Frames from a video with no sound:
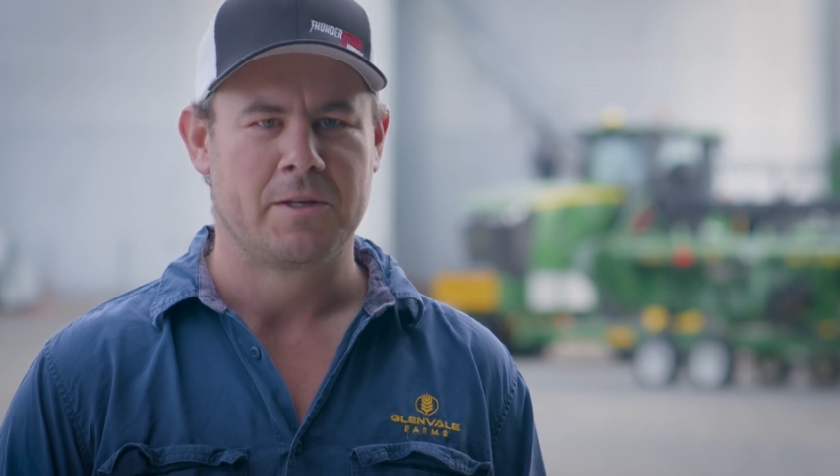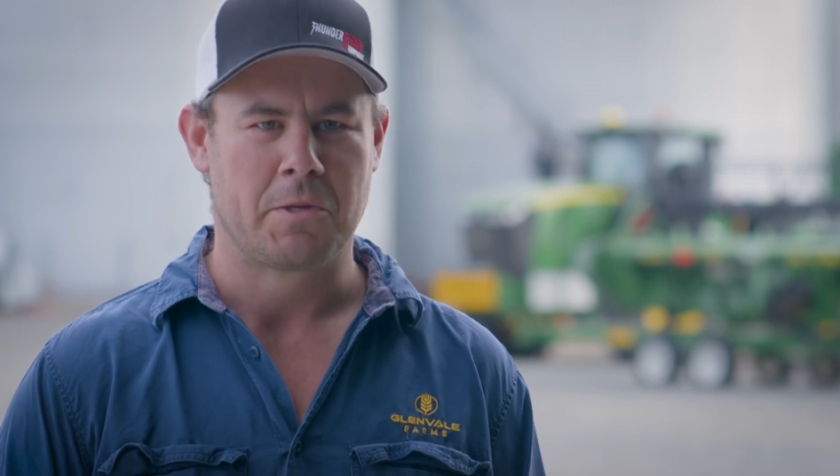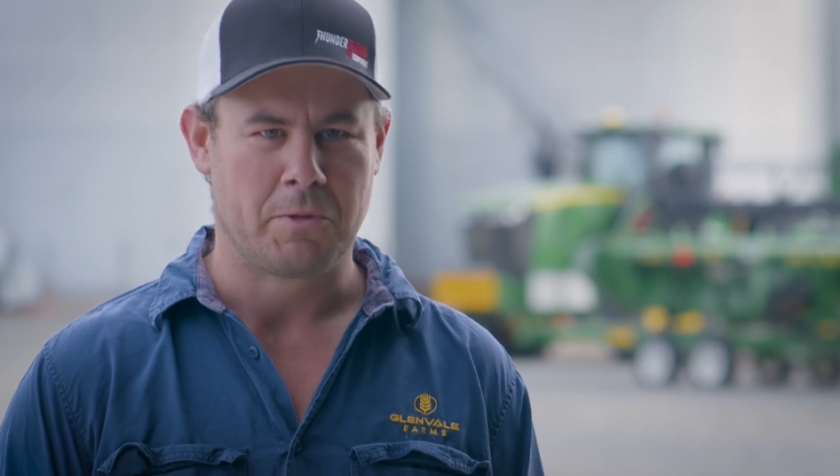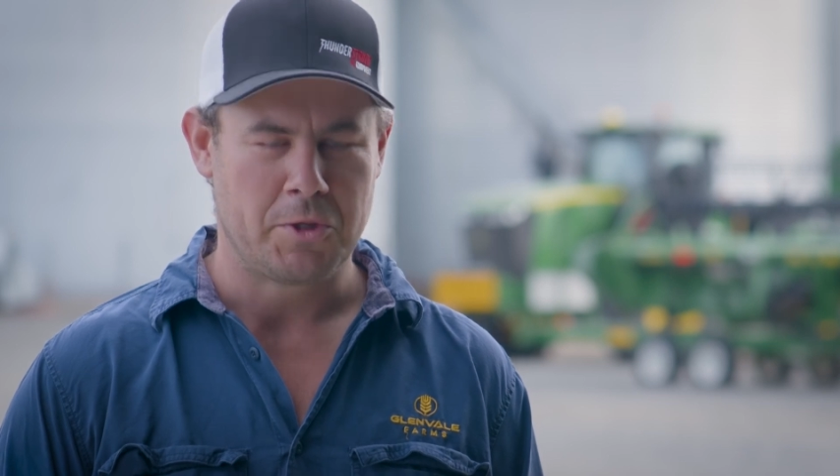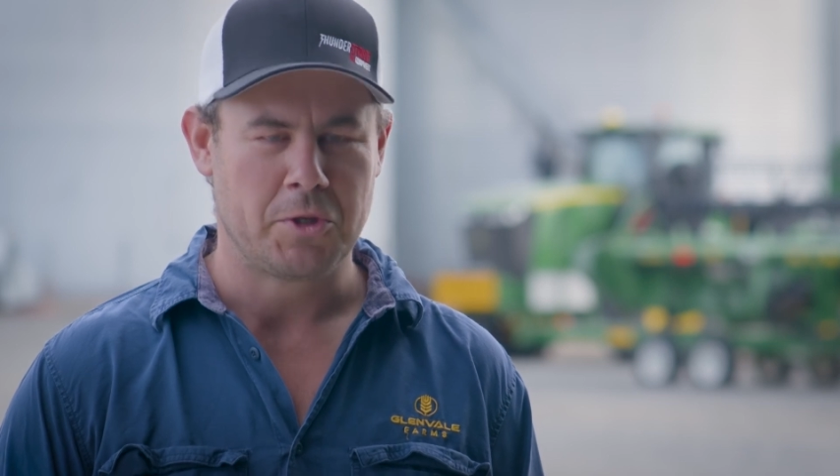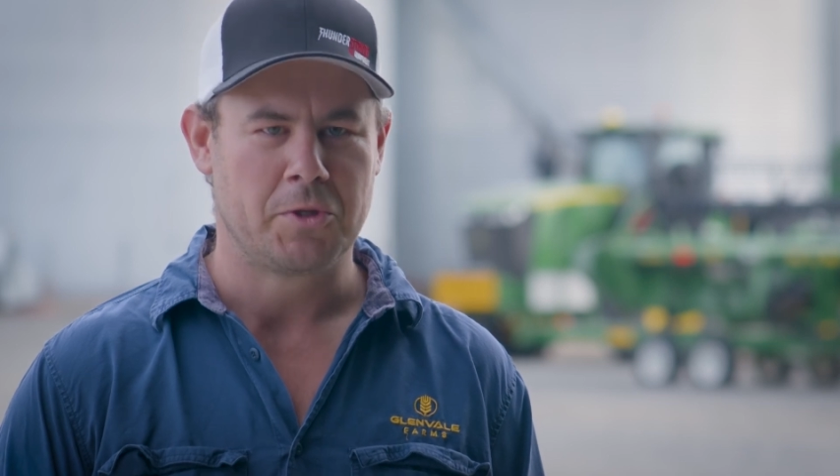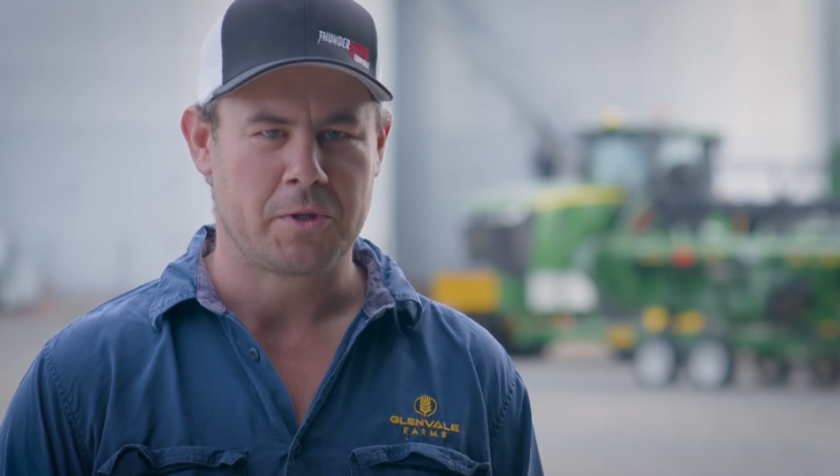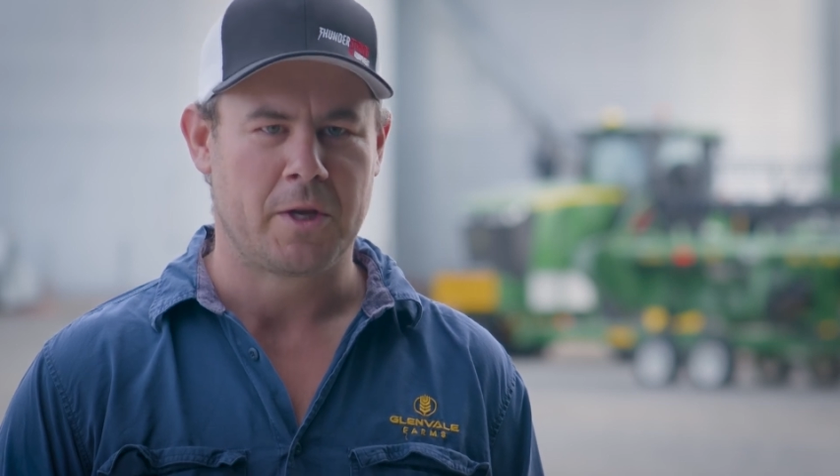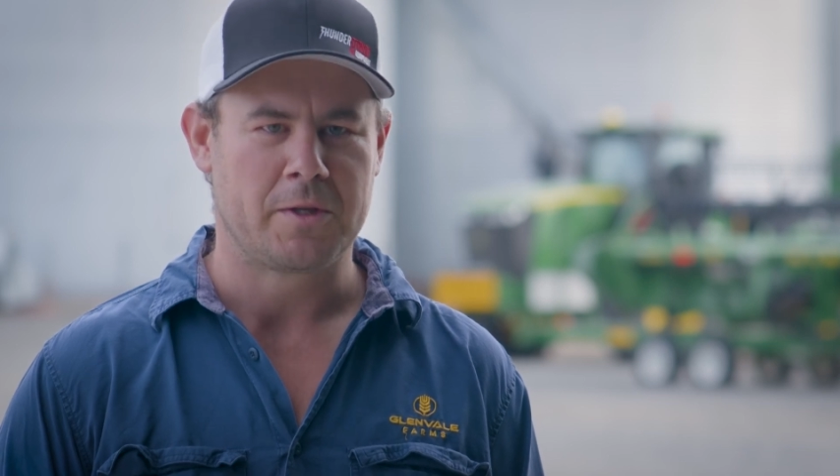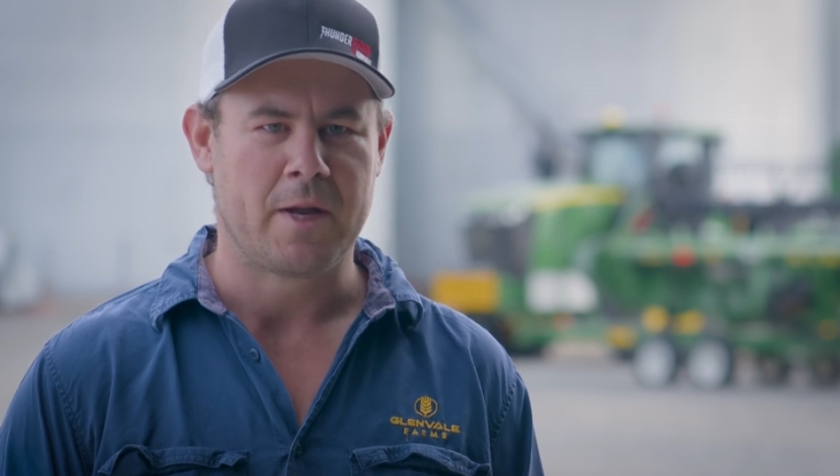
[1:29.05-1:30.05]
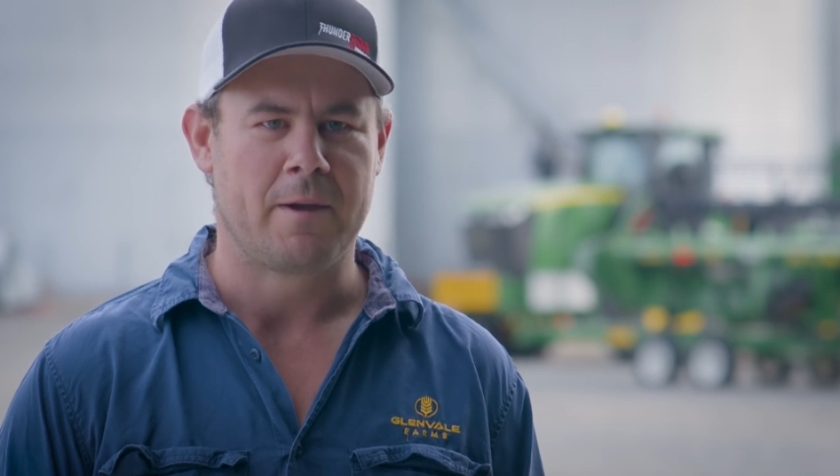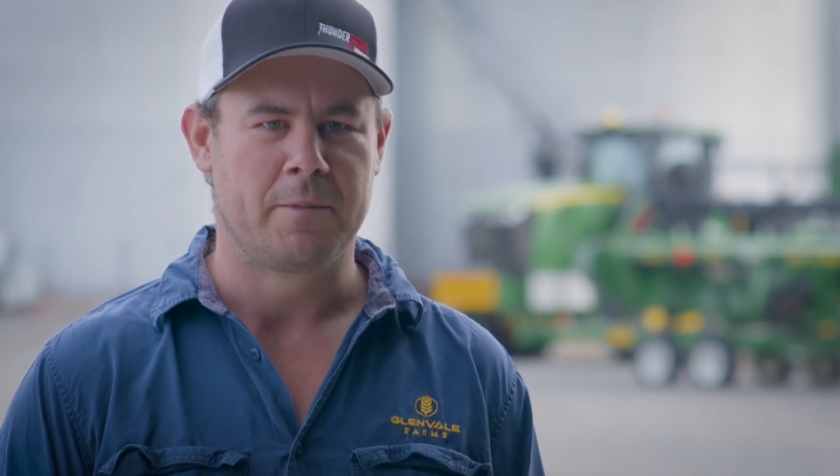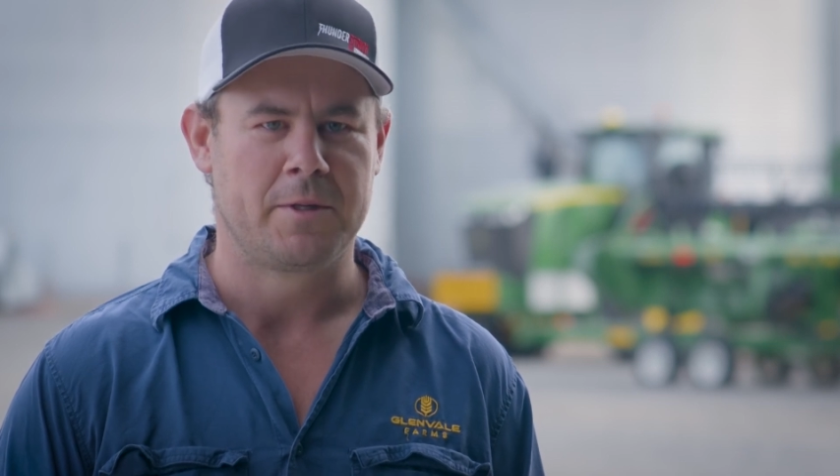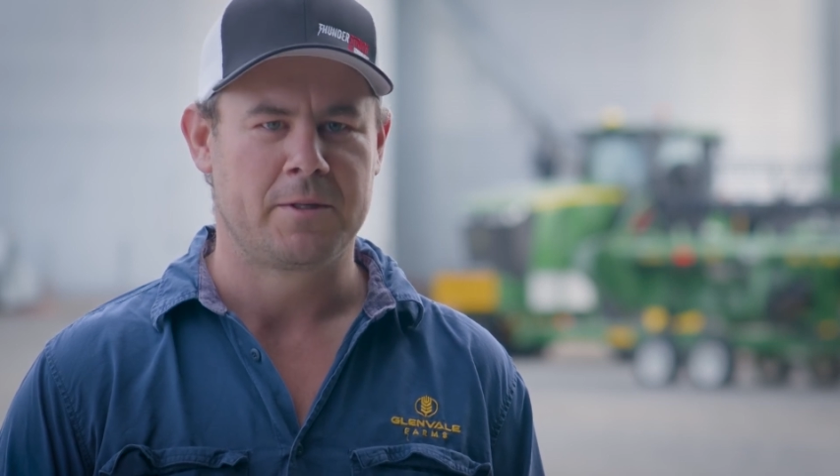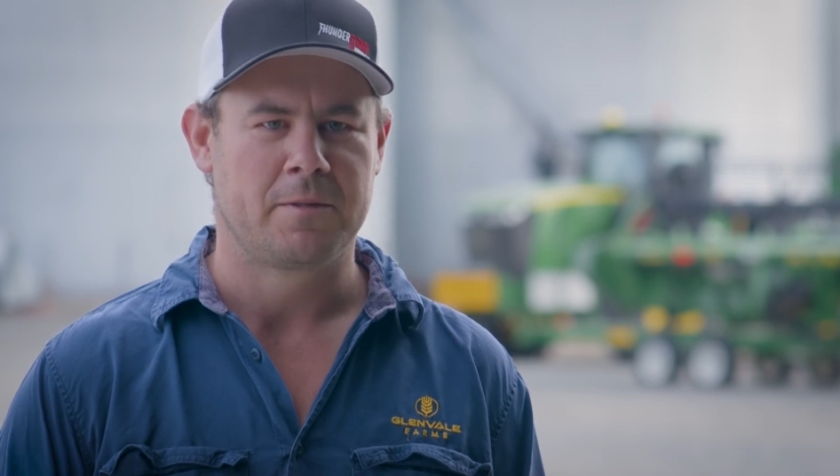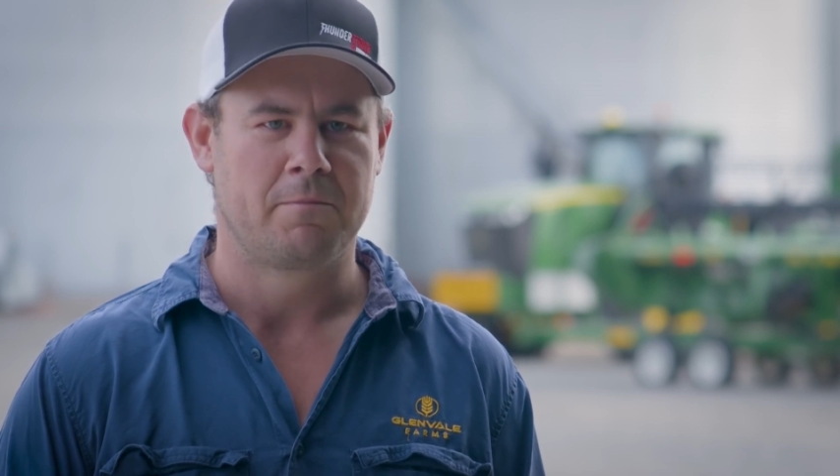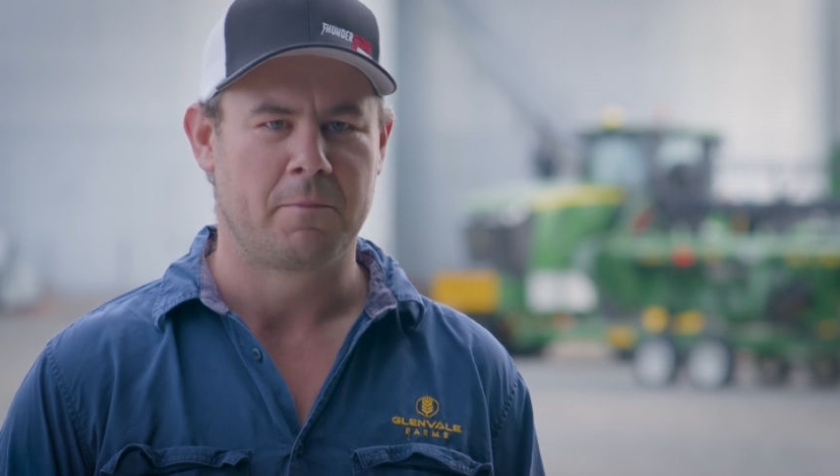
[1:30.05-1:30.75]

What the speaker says: to reduce those numbers